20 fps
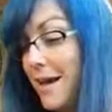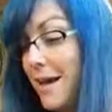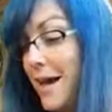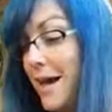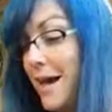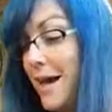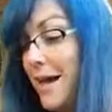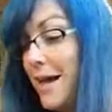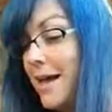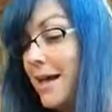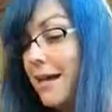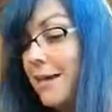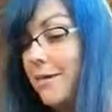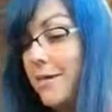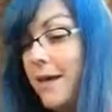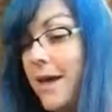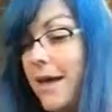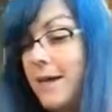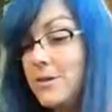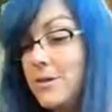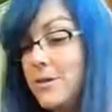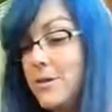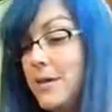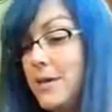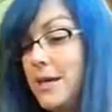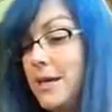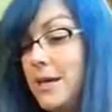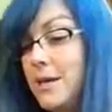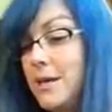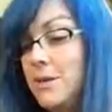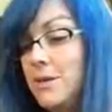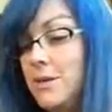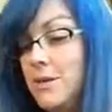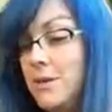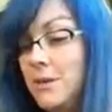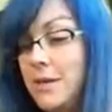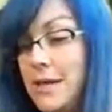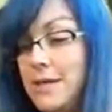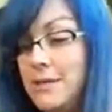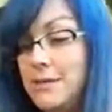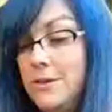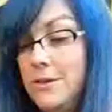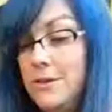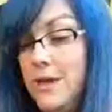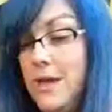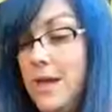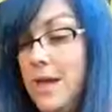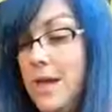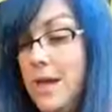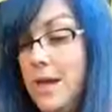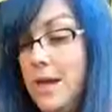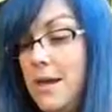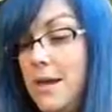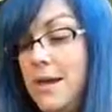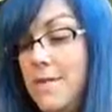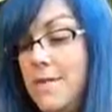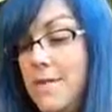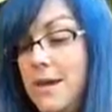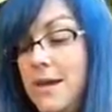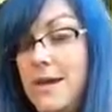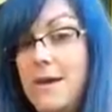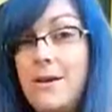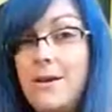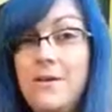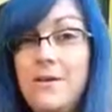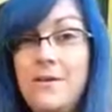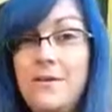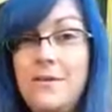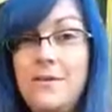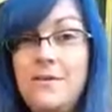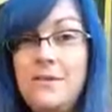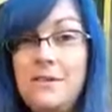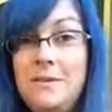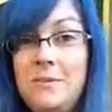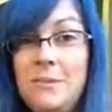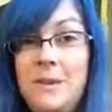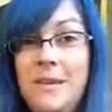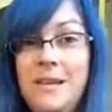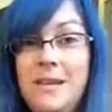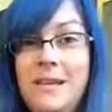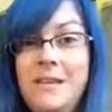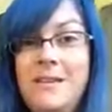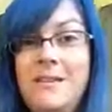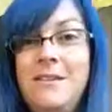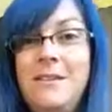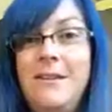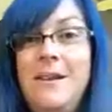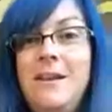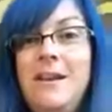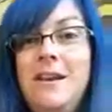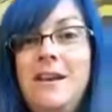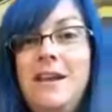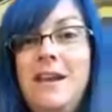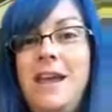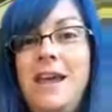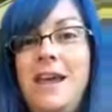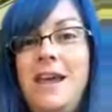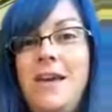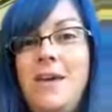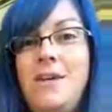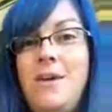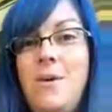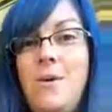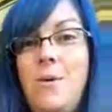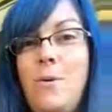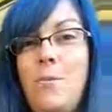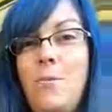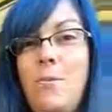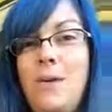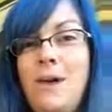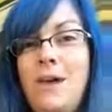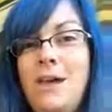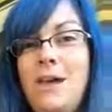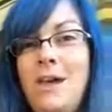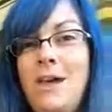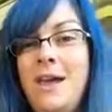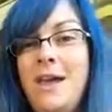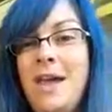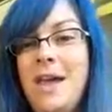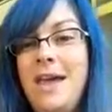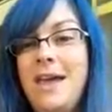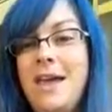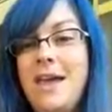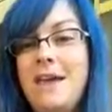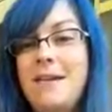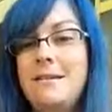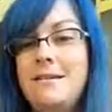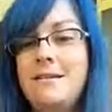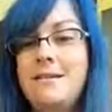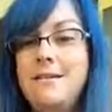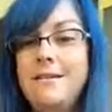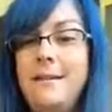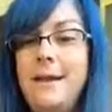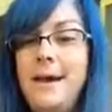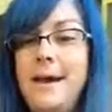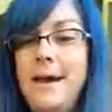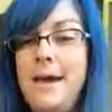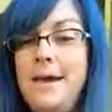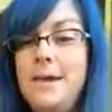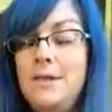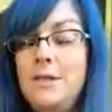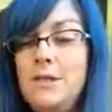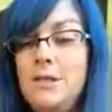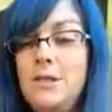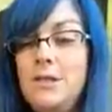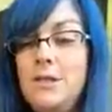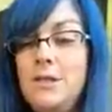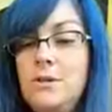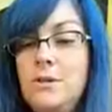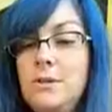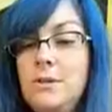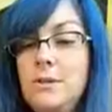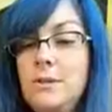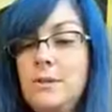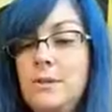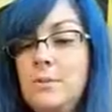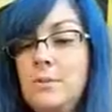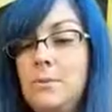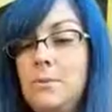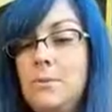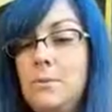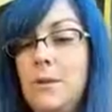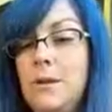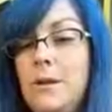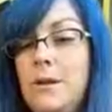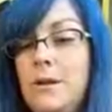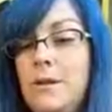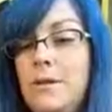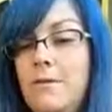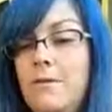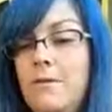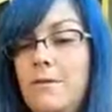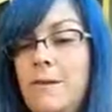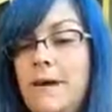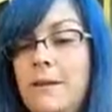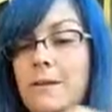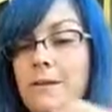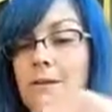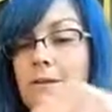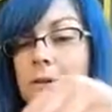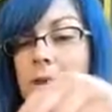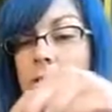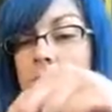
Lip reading: I actually showed yesterday a video of spinning on a gnome, and I just used one of my little